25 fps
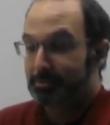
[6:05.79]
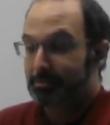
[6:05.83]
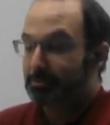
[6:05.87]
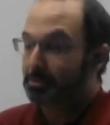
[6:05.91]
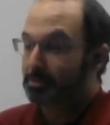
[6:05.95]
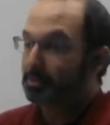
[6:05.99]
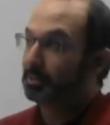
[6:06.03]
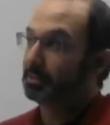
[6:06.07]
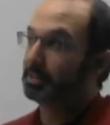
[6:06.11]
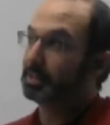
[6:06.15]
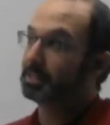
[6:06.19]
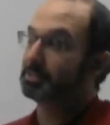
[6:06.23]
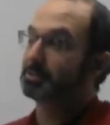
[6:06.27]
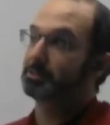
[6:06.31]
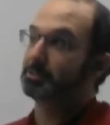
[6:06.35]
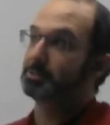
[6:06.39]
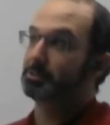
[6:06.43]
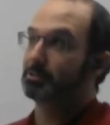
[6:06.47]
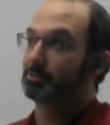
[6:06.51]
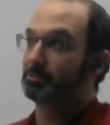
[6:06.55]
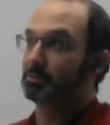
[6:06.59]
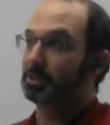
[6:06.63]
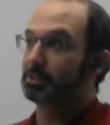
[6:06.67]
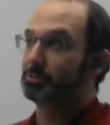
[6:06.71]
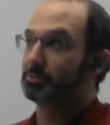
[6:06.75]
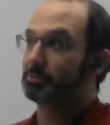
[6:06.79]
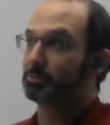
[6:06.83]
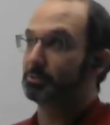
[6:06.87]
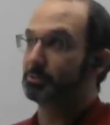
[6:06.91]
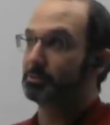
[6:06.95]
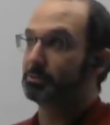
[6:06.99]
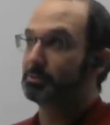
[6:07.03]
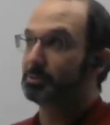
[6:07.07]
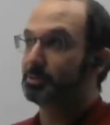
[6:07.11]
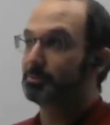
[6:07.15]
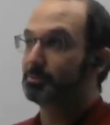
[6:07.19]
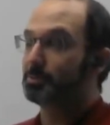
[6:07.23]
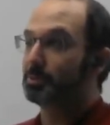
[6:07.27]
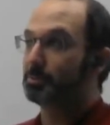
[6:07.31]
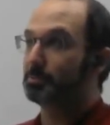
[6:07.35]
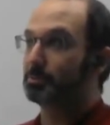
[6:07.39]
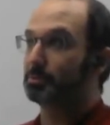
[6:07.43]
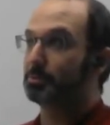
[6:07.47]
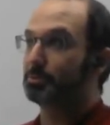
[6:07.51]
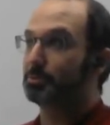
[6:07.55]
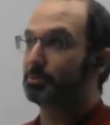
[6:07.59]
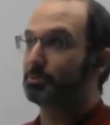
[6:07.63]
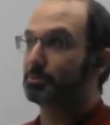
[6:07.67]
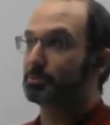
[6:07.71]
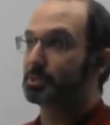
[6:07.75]
Well, that's not totally true. Some people
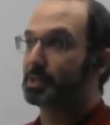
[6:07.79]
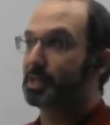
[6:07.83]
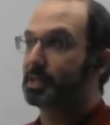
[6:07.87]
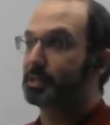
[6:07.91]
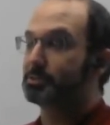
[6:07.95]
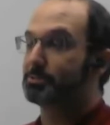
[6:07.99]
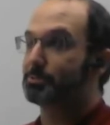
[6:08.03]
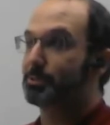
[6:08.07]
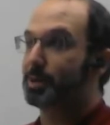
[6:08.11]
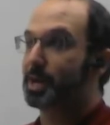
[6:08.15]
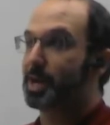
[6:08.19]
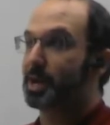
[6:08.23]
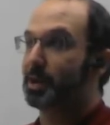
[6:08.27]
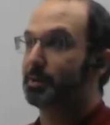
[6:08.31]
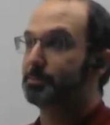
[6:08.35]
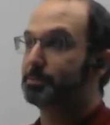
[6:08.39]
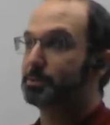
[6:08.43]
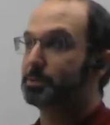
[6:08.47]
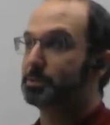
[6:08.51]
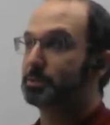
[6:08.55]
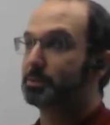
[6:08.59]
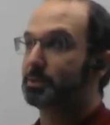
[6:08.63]
do those lattice wraps,